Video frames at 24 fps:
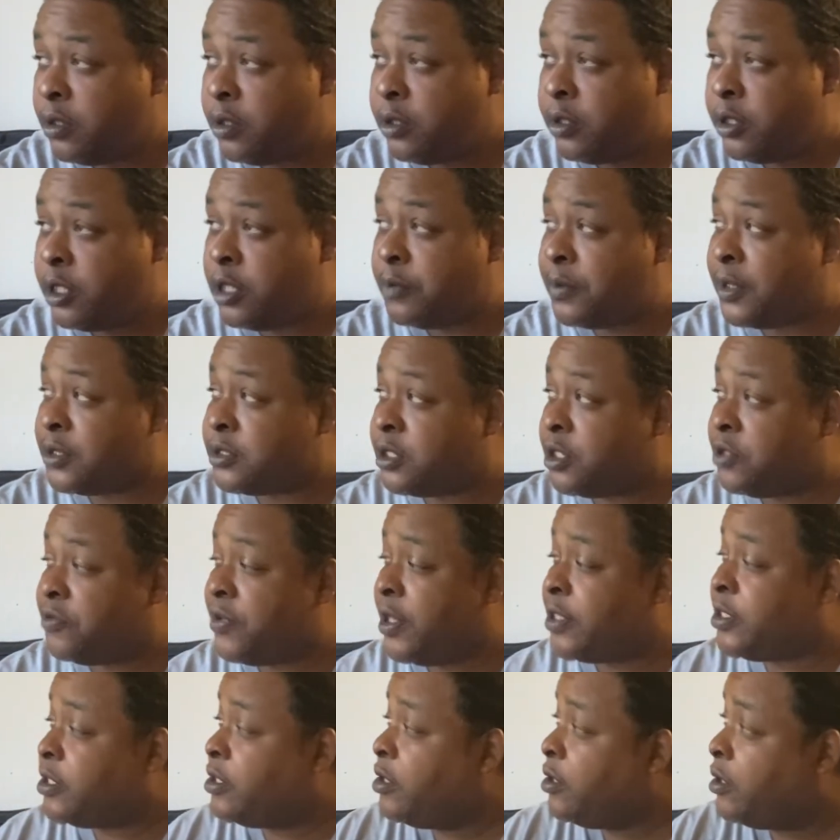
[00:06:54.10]
Anybody seen
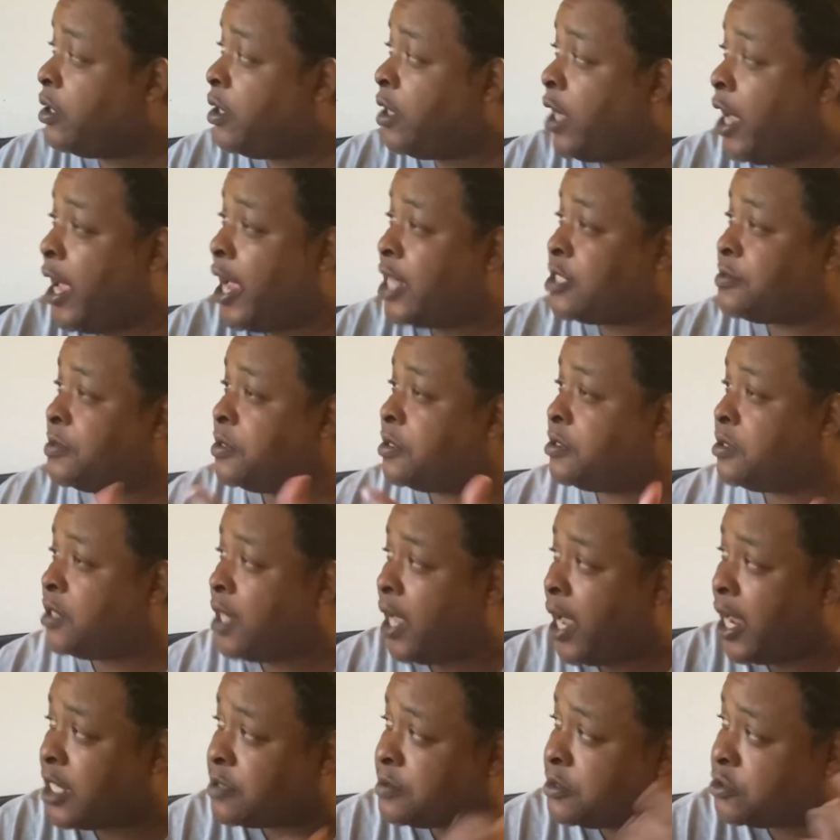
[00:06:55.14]
Reggie? Heisman,
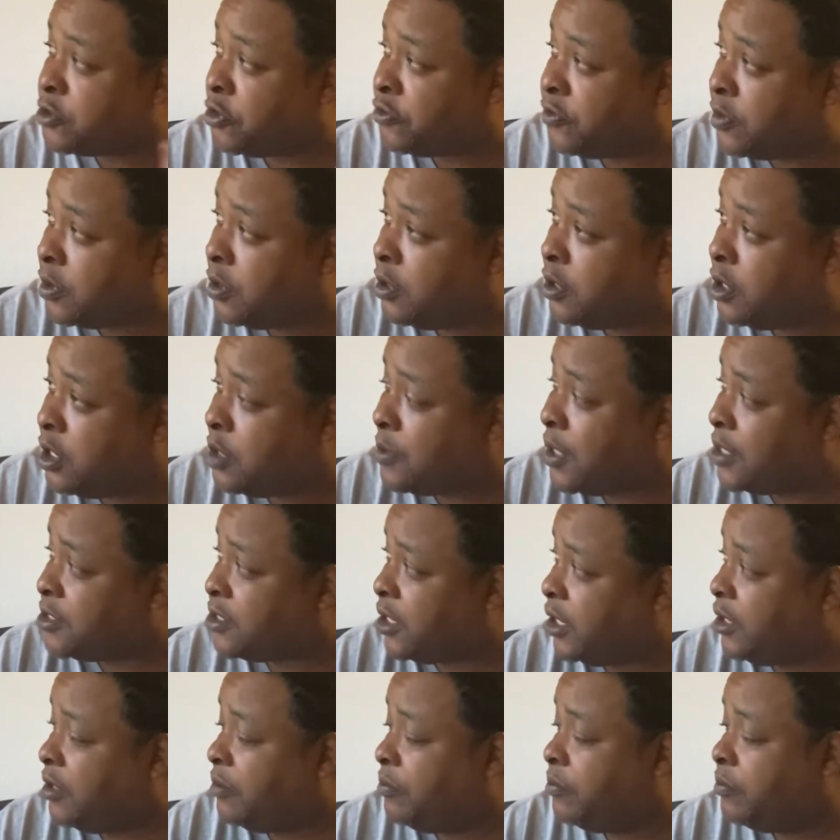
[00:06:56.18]
Heisman Trophy. Anybody
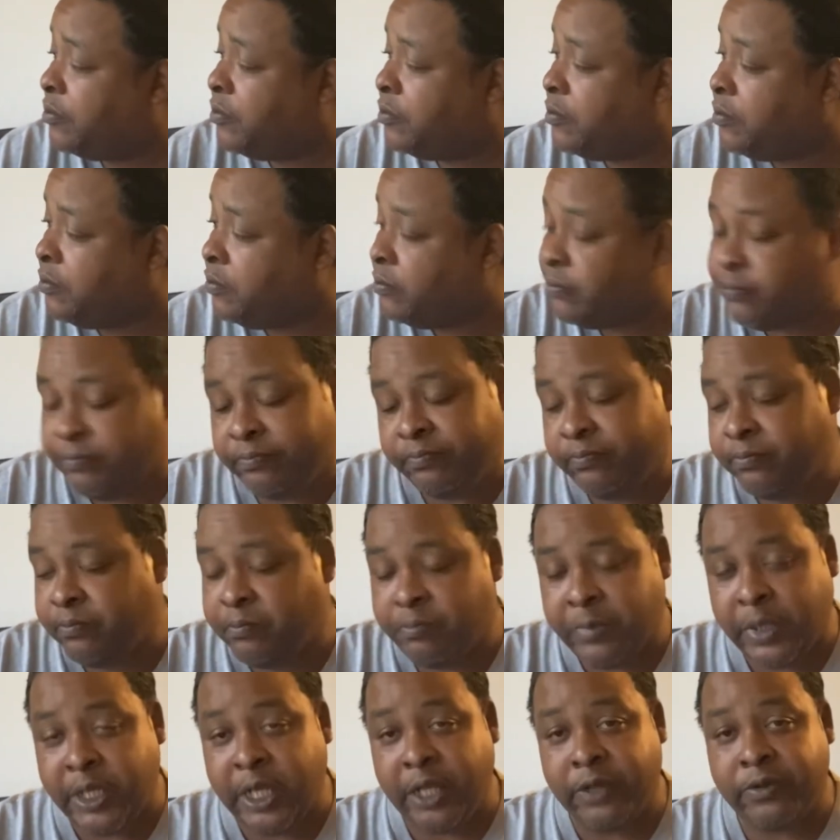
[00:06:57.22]
seen him?
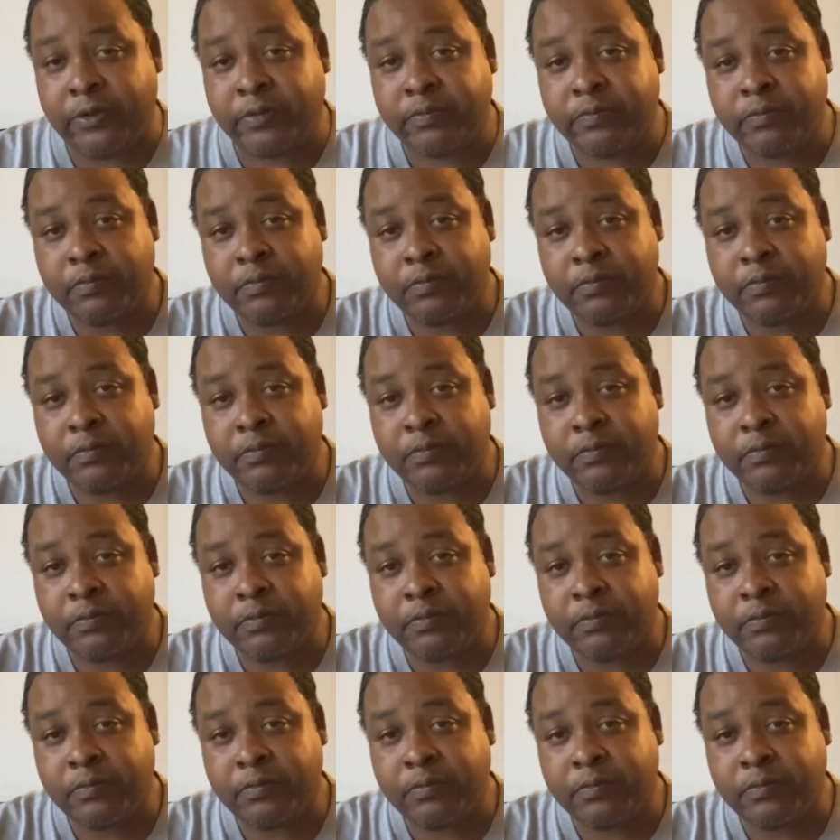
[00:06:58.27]
Me either.